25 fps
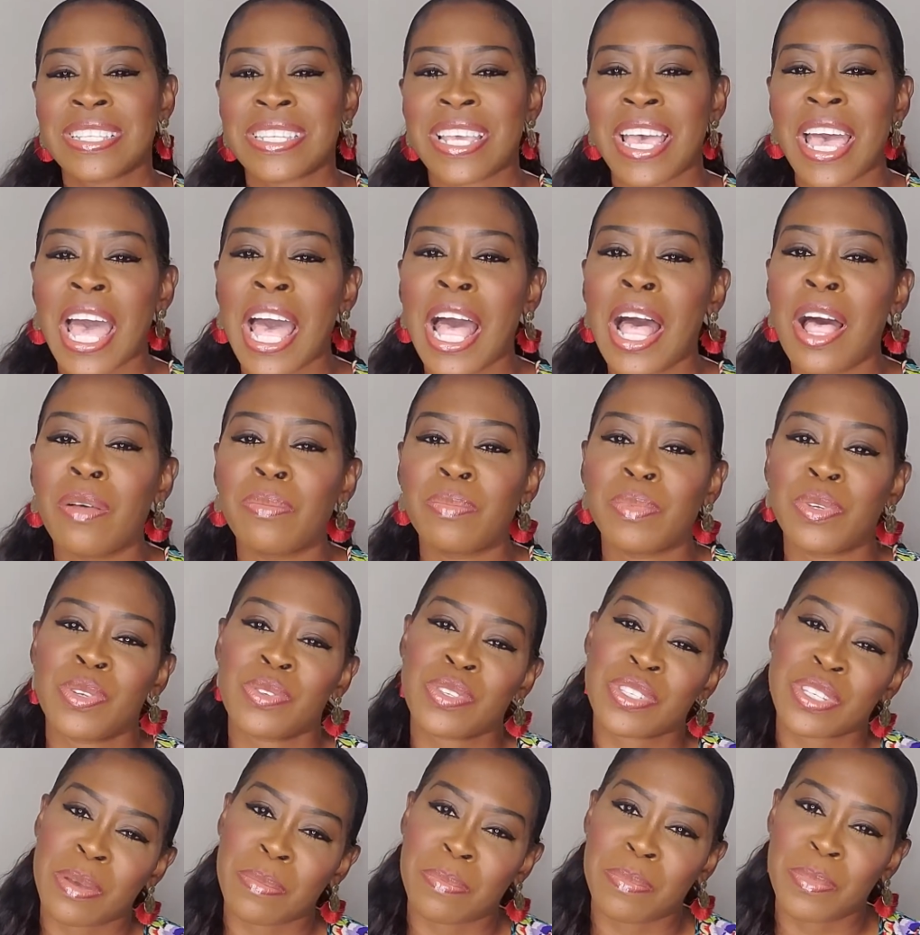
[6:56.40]
to help
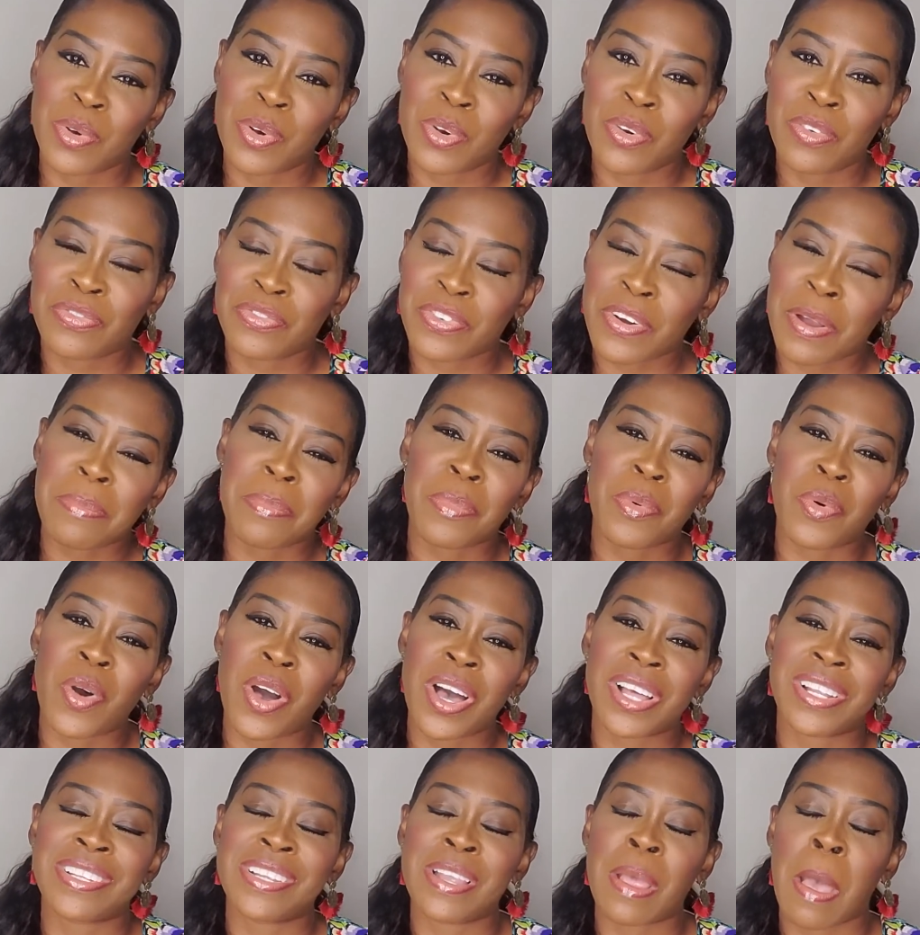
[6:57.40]
you to move from
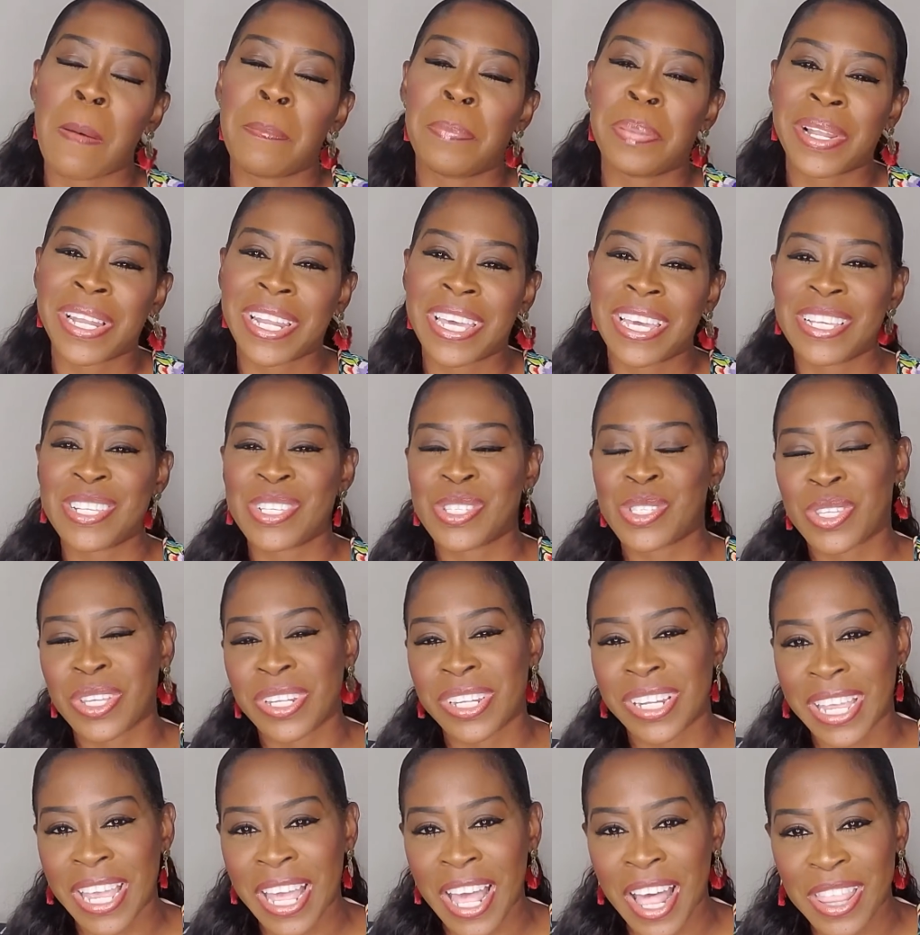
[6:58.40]
one place
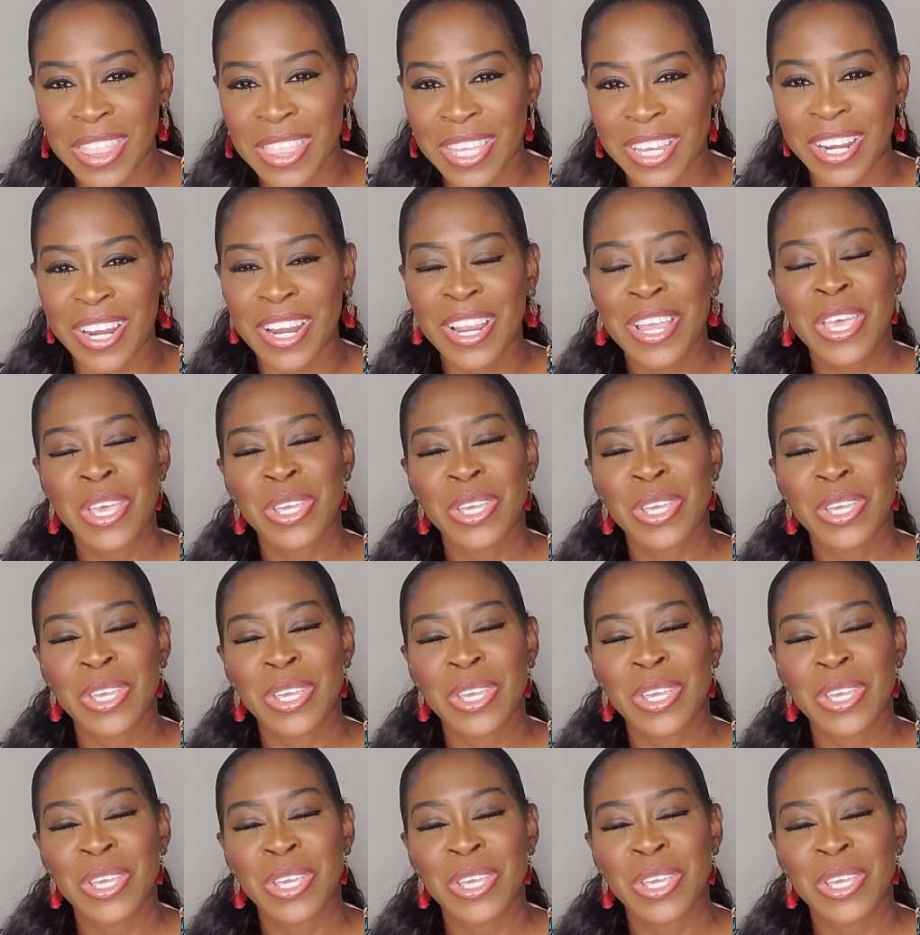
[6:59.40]
to the other